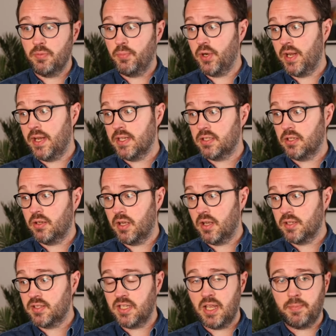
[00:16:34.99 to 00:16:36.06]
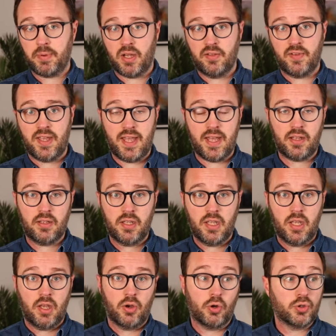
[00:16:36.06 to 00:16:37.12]
Put it into a SIPP over here,
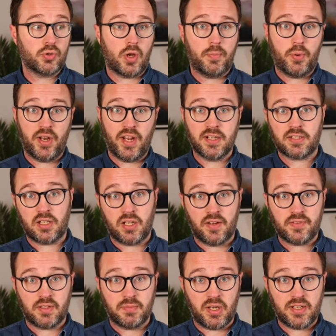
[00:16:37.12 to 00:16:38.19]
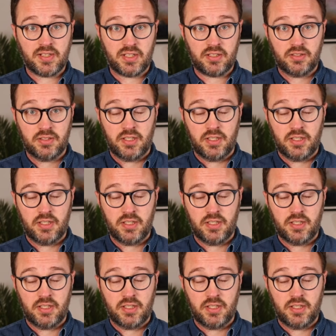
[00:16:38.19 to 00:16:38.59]
or do I put it into the Lifetime ISA?